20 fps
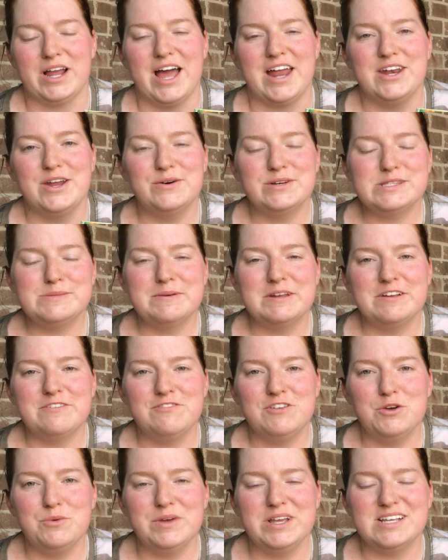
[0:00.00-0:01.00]
I know it's been a
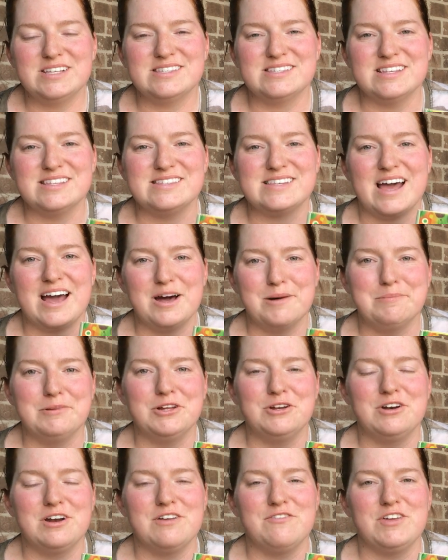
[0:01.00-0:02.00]
few weeks since I
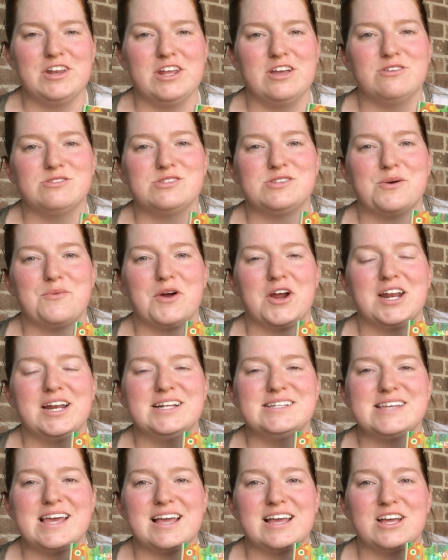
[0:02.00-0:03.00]
uploaded a video, so we're
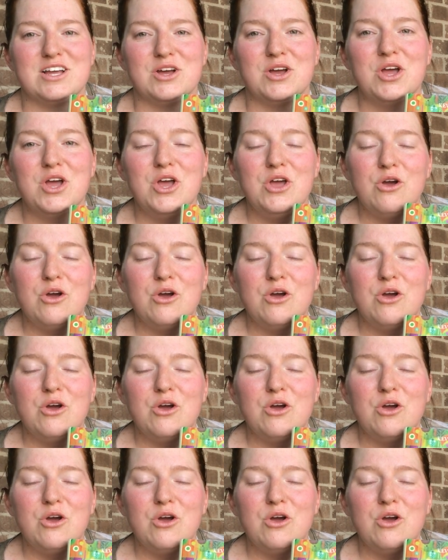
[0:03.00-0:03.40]
going to take a